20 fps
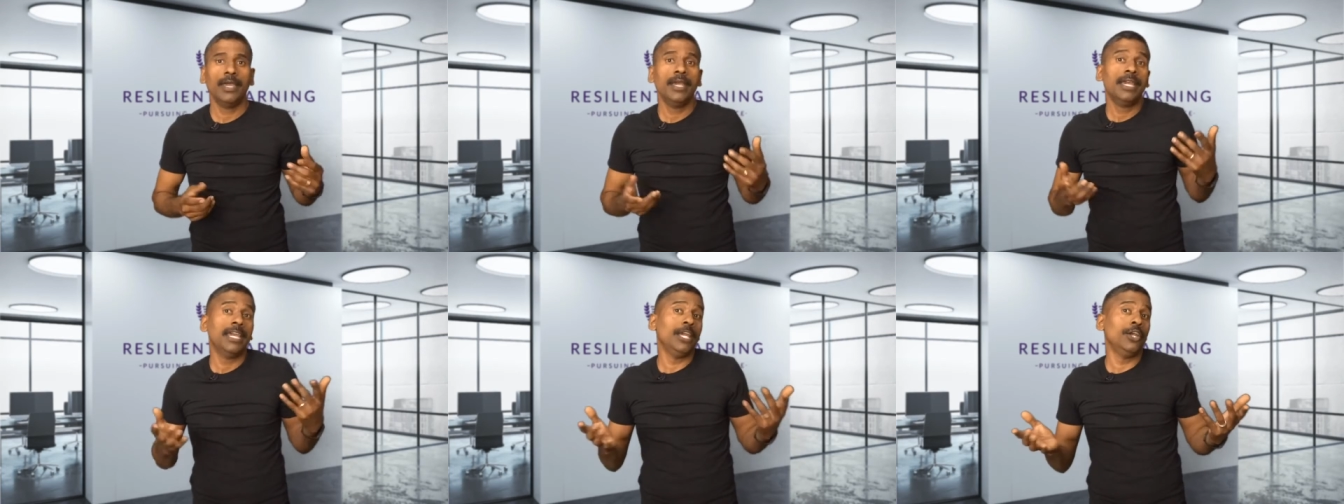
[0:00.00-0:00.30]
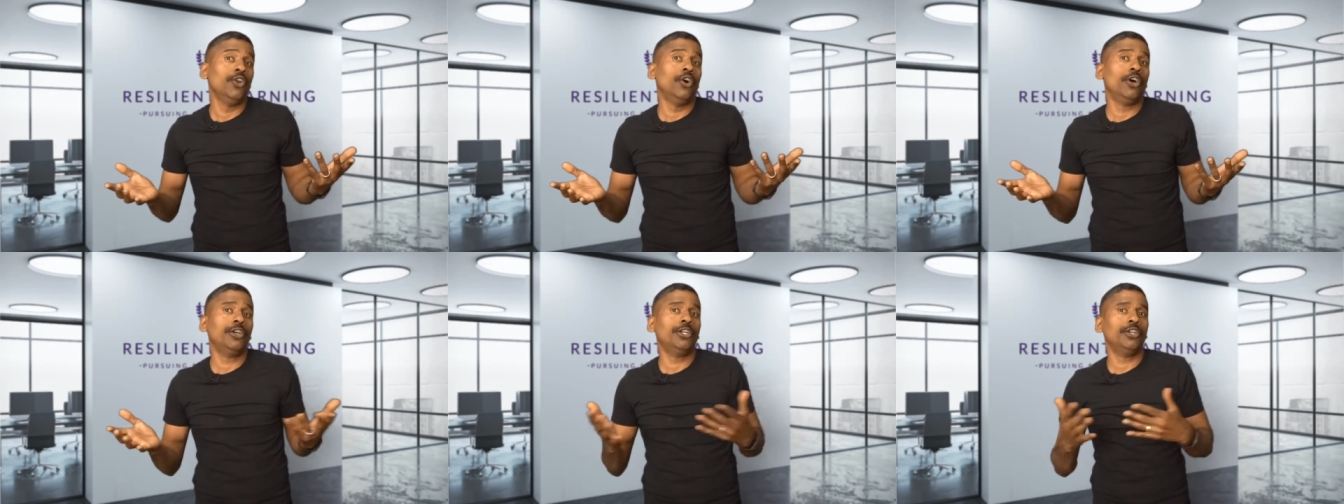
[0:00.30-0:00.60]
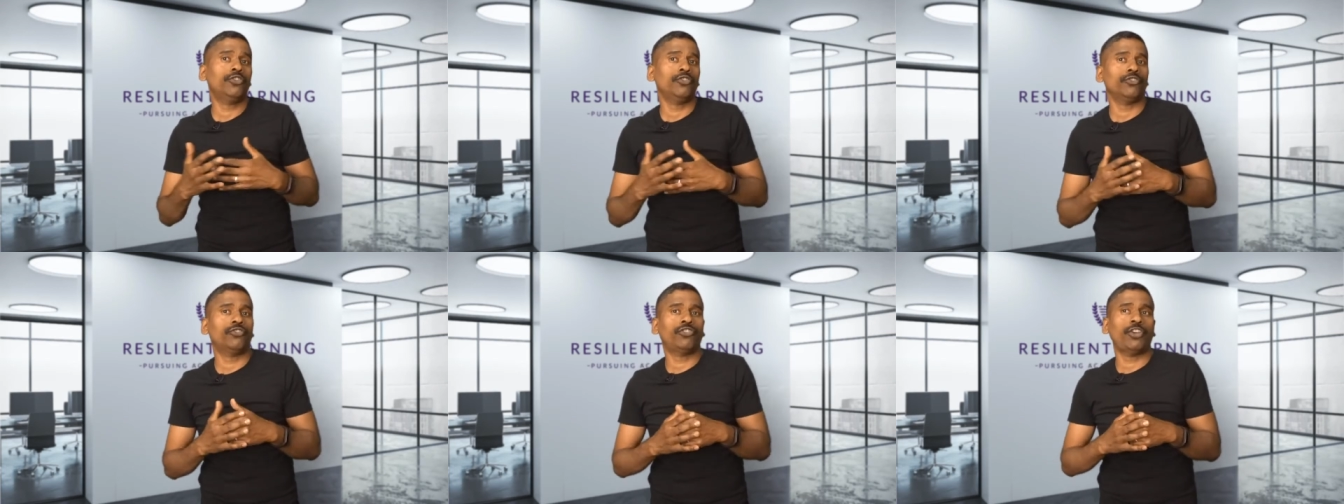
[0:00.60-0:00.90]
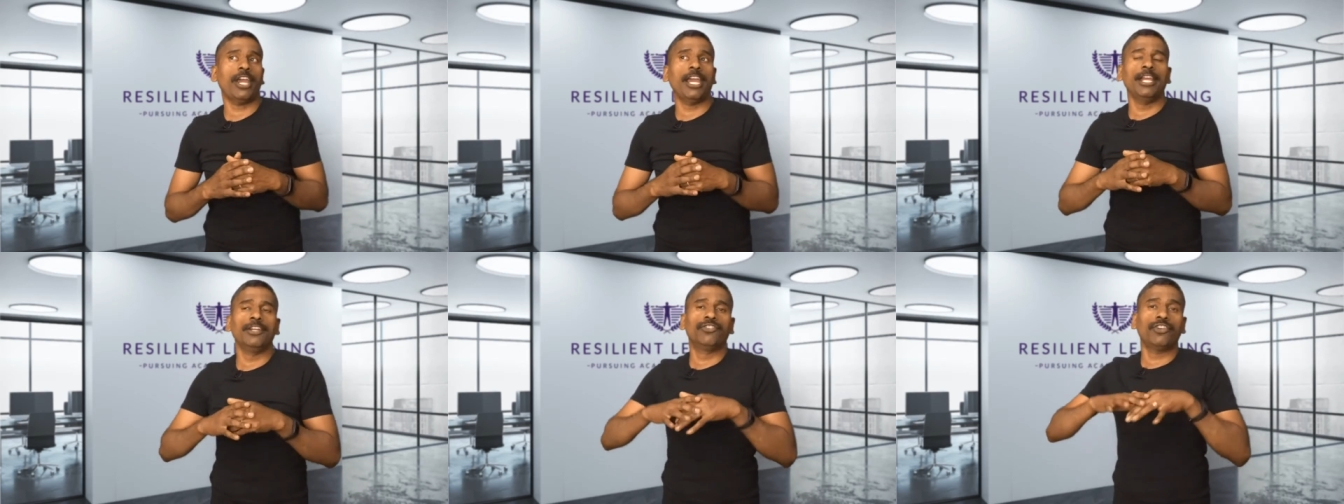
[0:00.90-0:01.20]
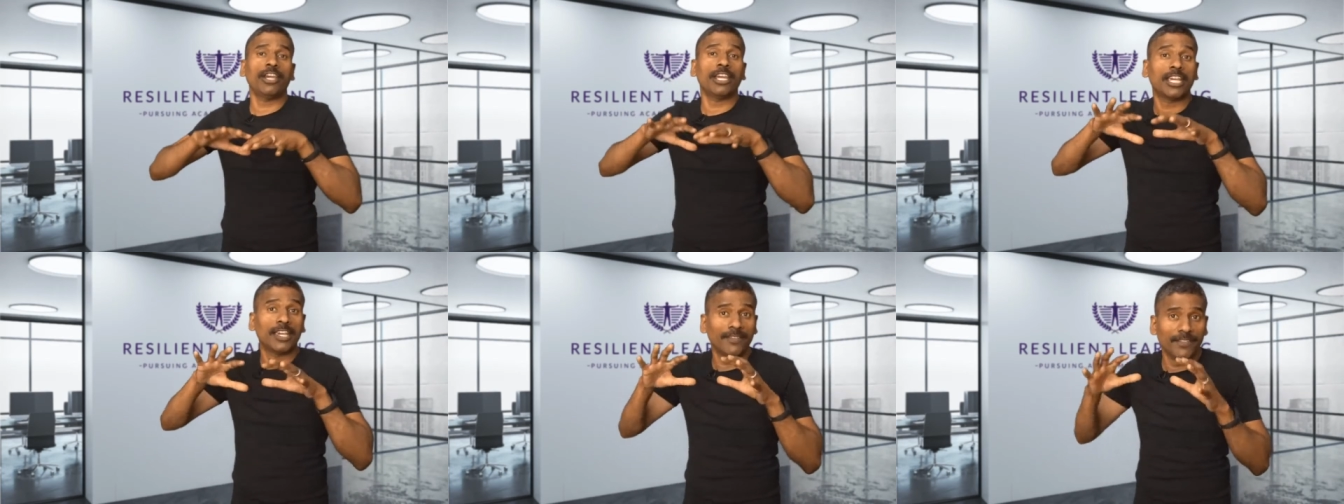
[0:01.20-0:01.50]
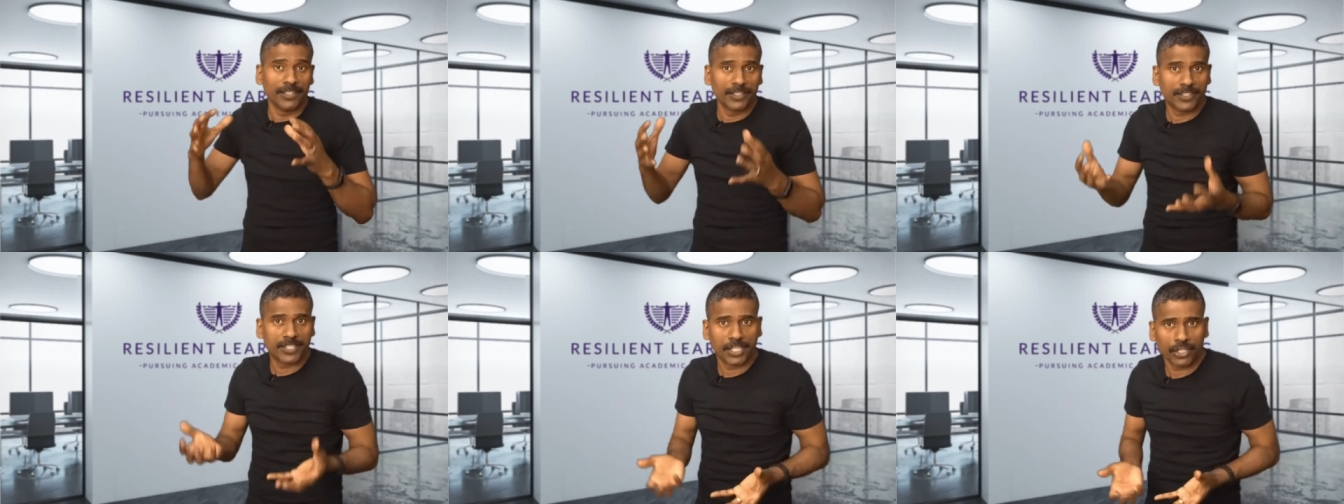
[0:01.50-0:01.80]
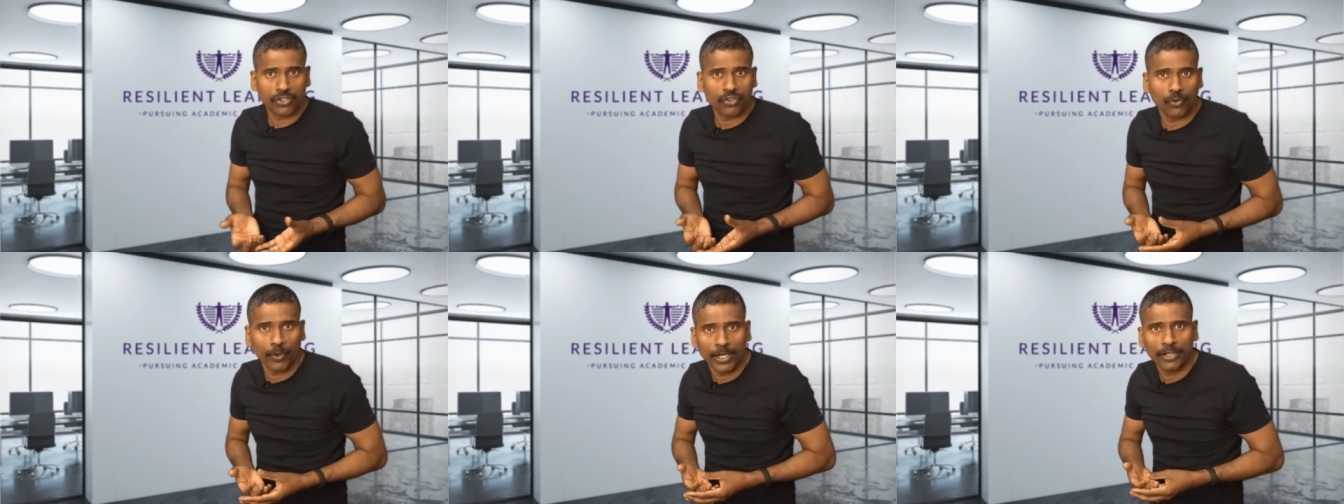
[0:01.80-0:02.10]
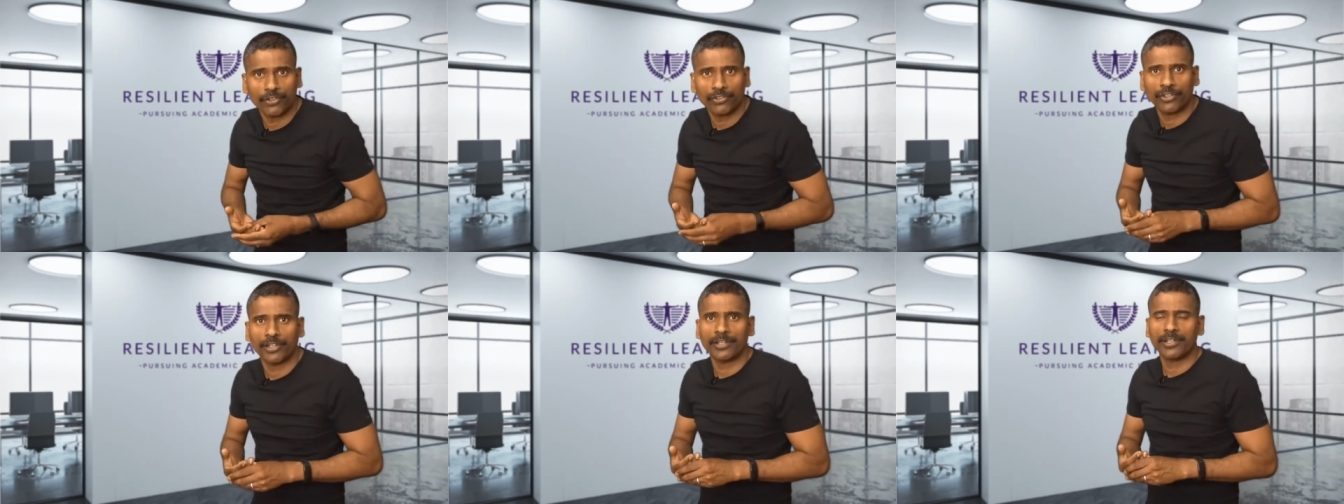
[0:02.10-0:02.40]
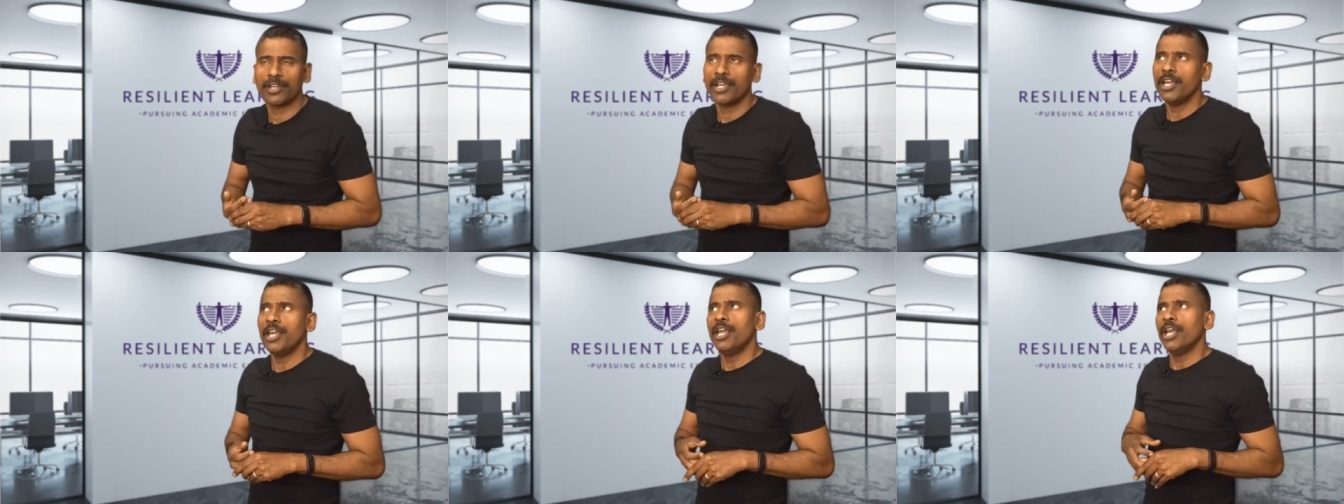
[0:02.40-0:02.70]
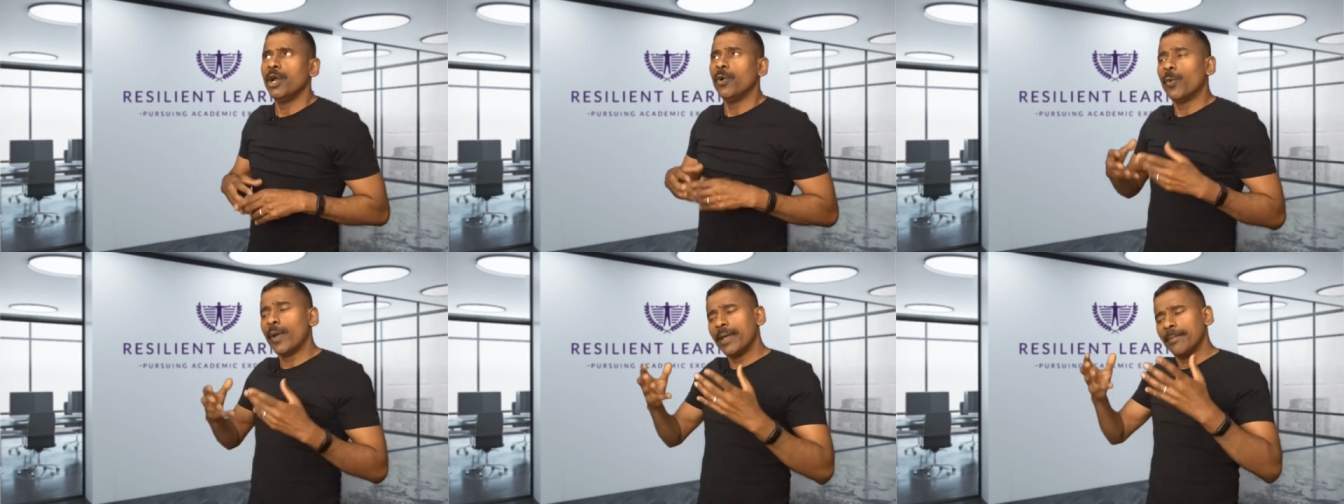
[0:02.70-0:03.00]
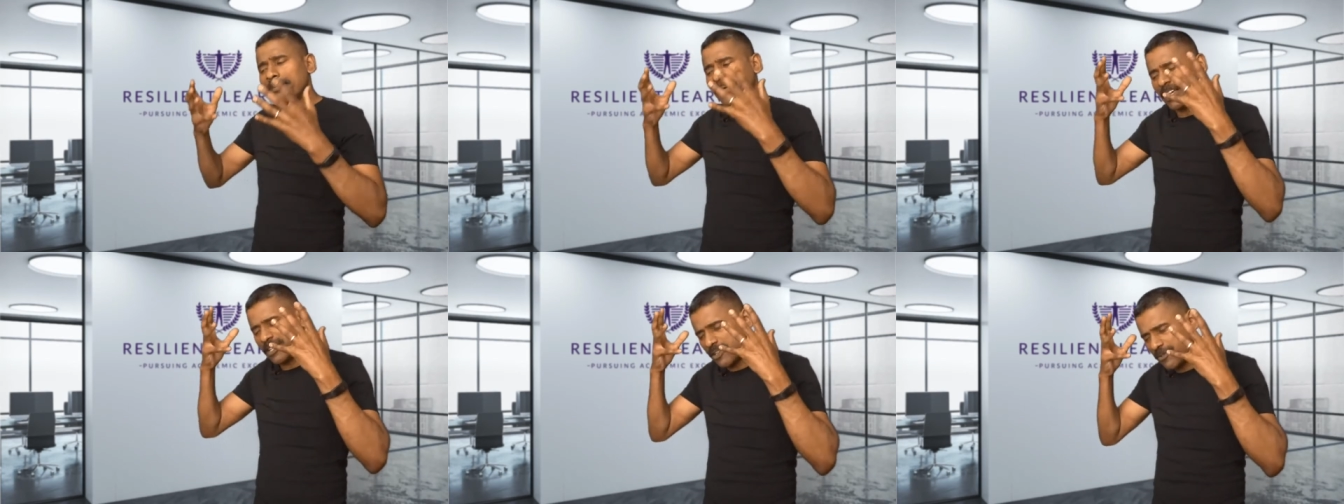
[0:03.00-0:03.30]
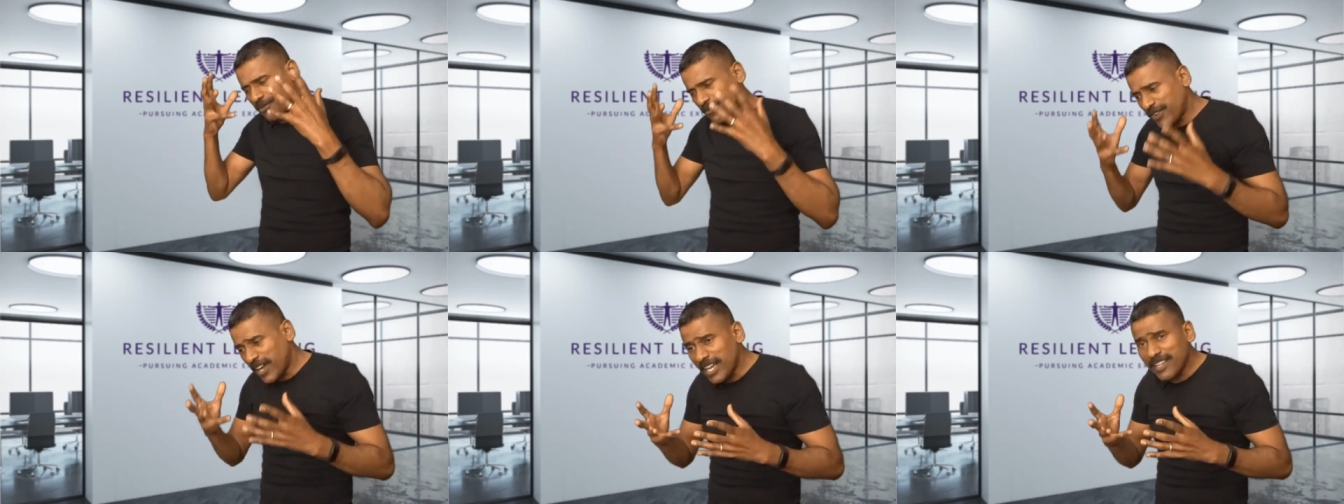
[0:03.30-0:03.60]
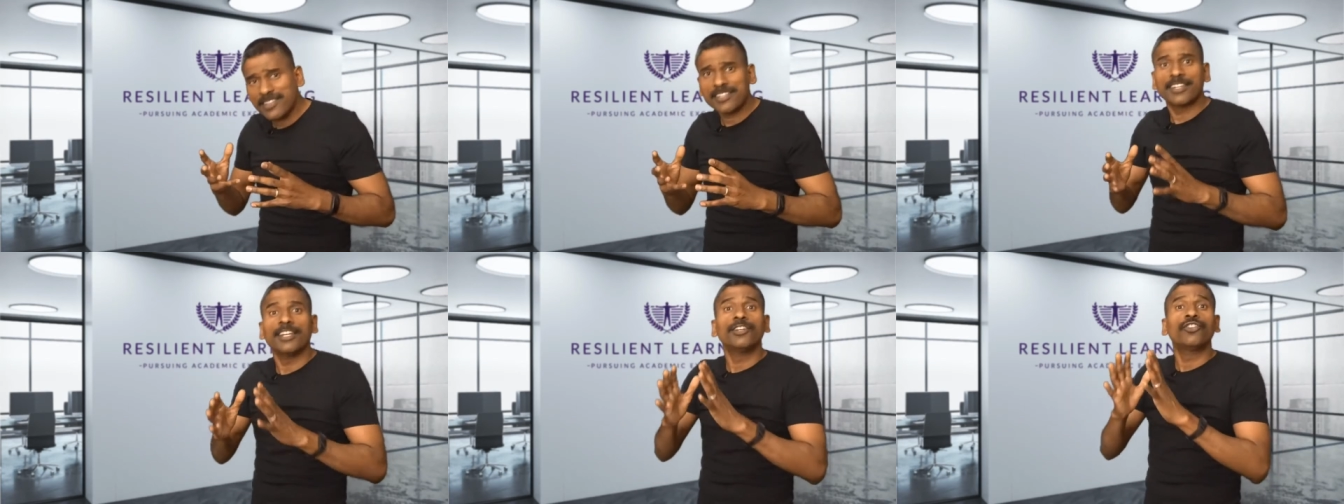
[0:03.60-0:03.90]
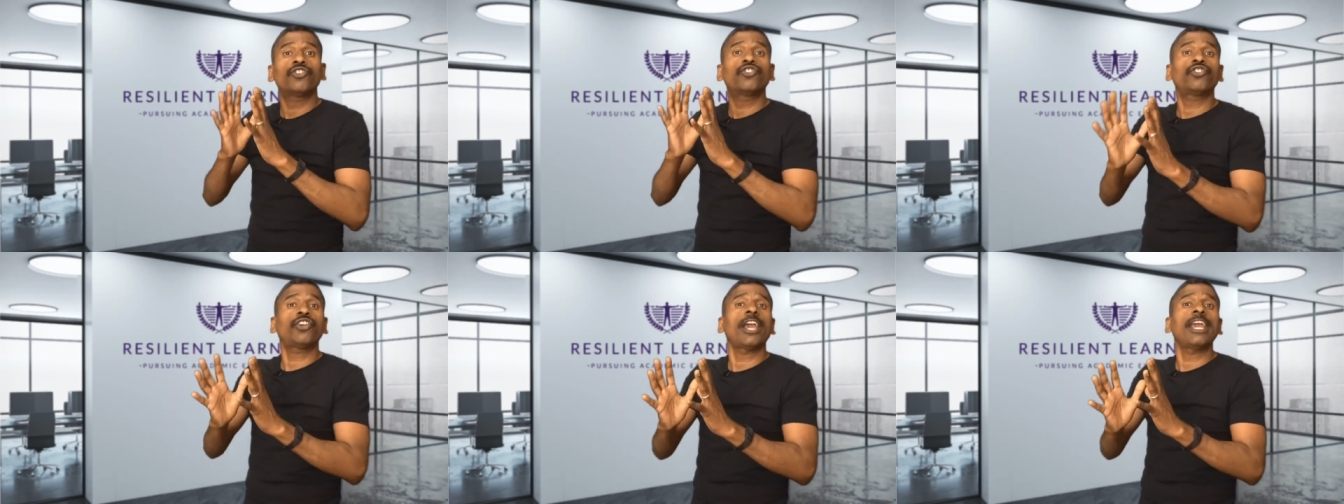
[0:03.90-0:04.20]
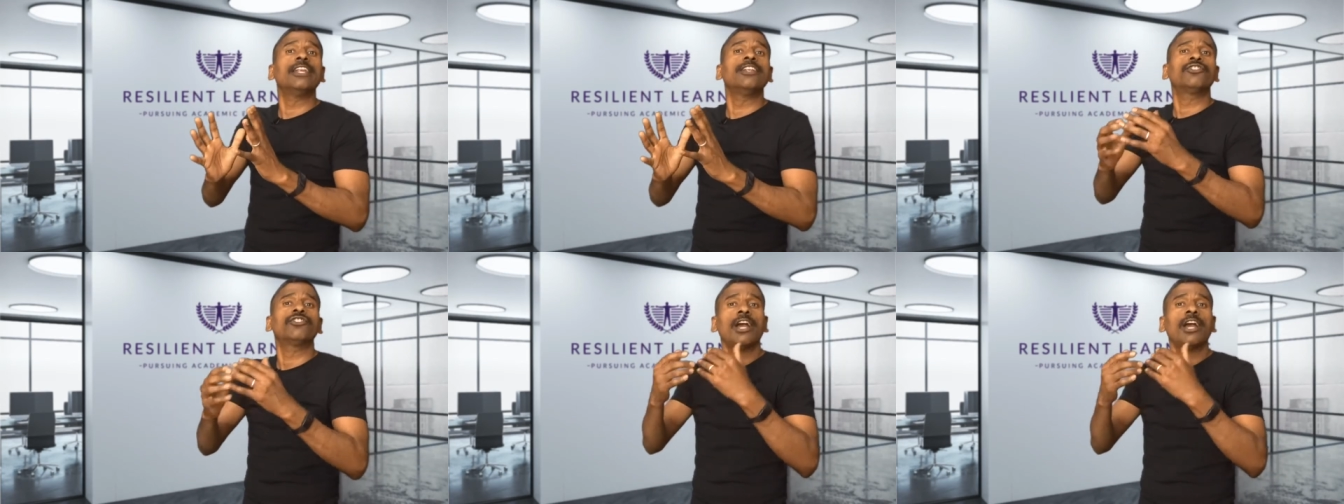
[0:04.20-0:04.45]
In order to change a given situation, we must first change